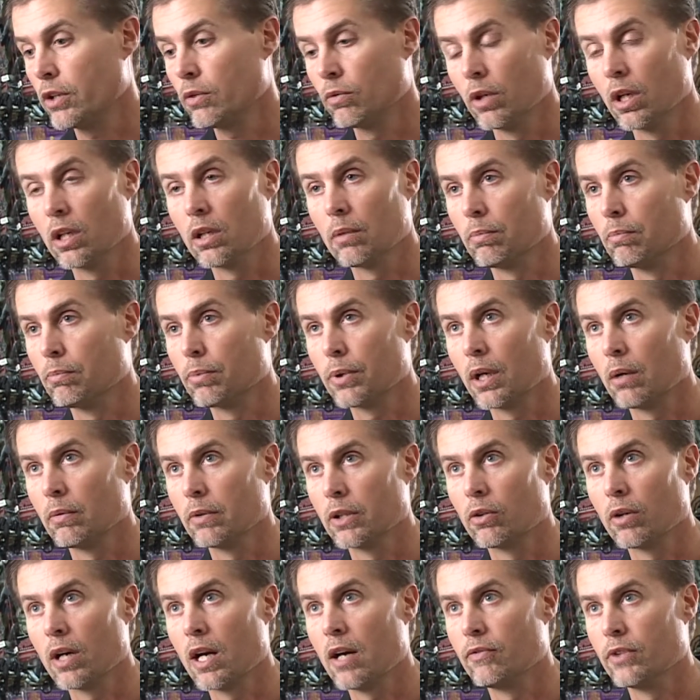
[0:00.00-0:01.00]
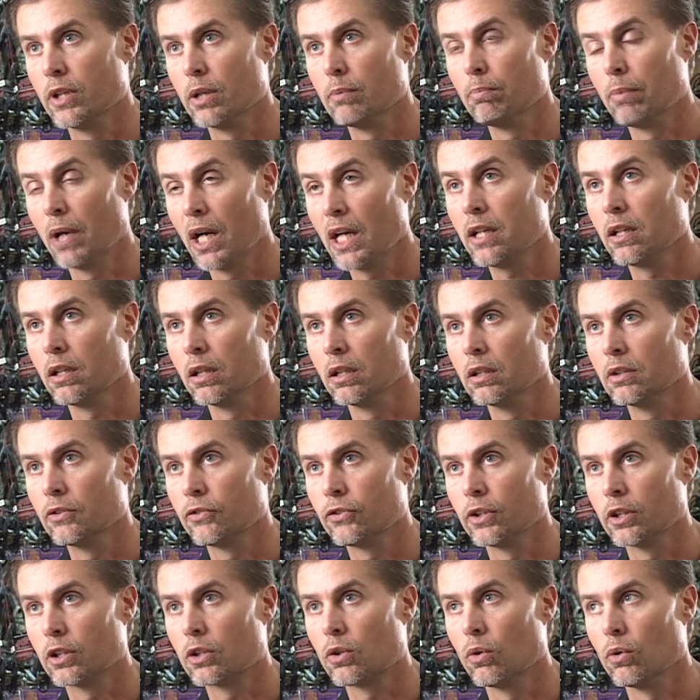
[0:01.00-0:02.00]
run up and probably grab you and bite you. If
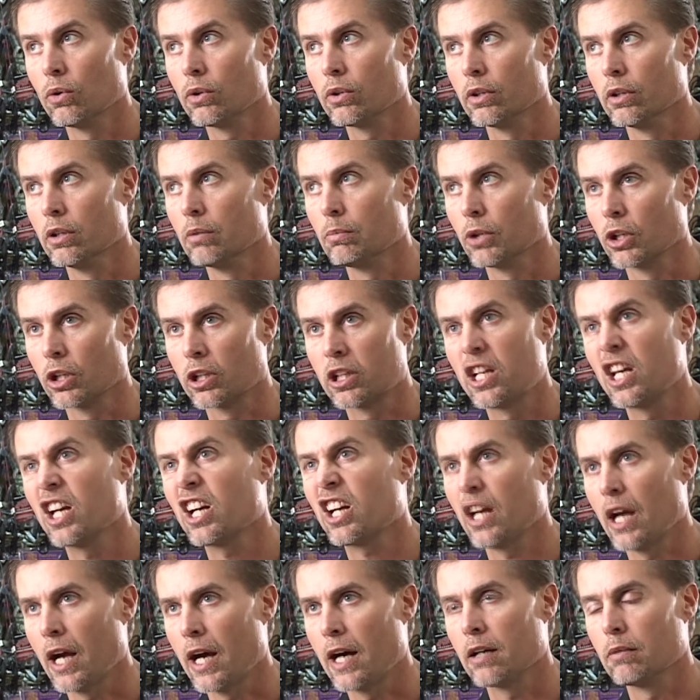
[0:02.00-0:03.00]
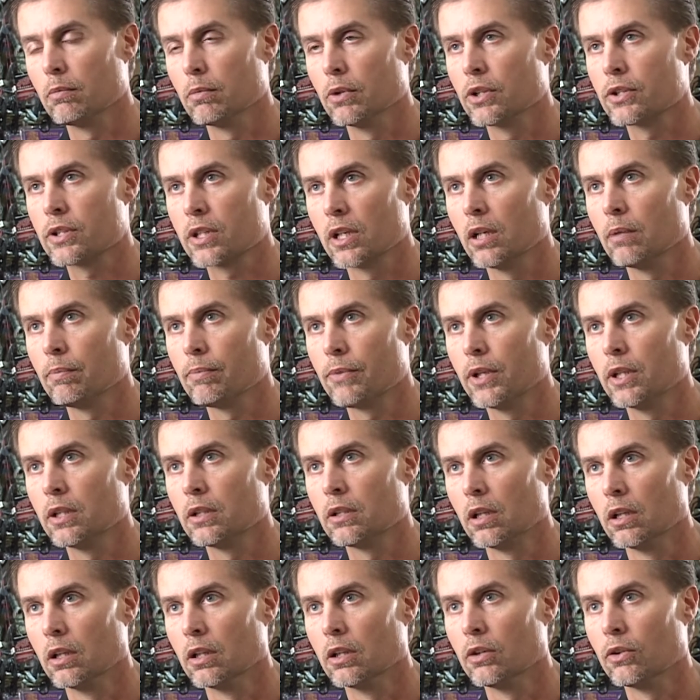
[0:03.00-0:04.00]
you corner them or kick at them or something,
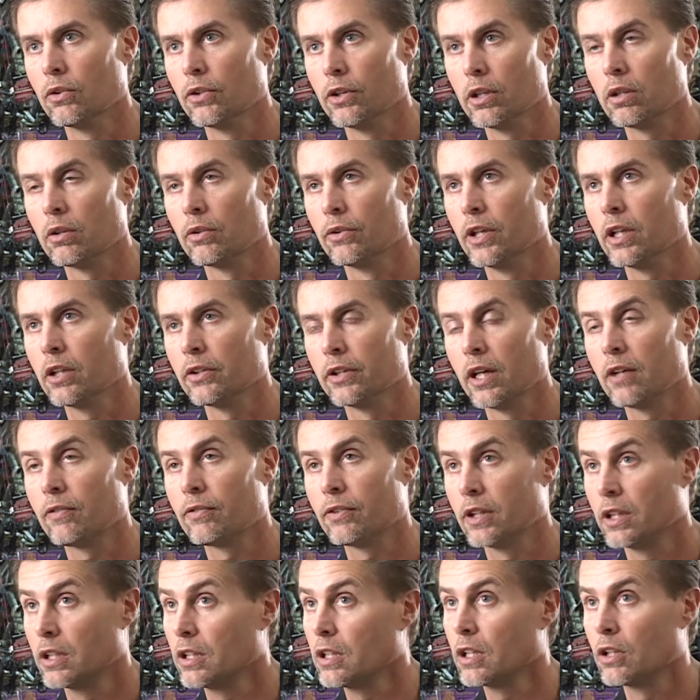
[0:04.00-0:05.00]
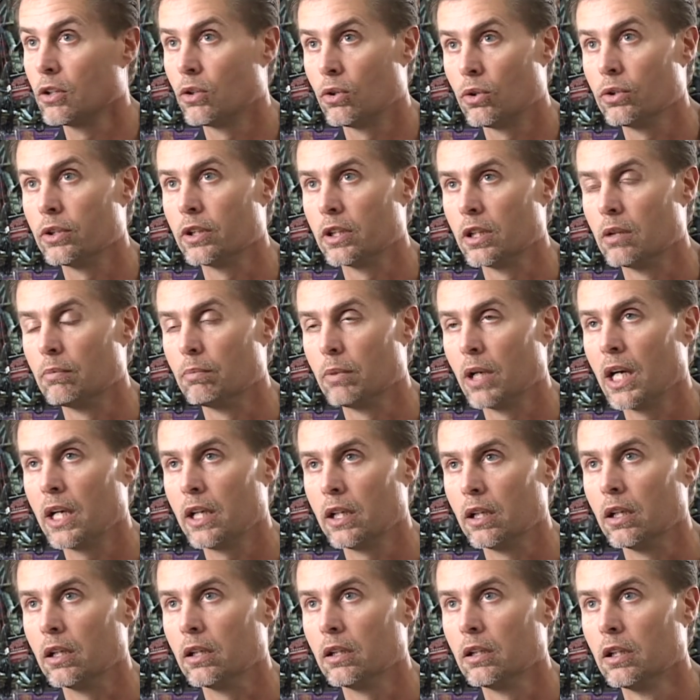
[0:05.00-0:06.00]
they'll definitely get a hold of you and bite
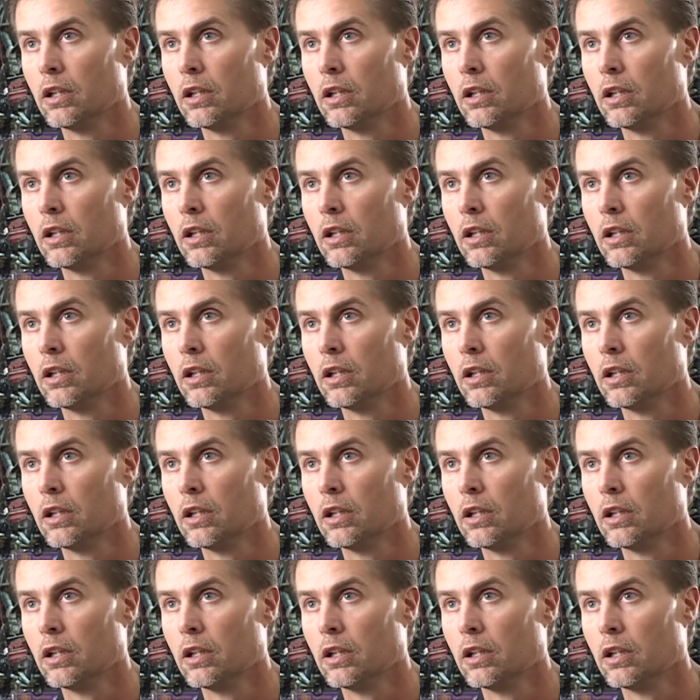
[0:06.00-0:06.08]
you.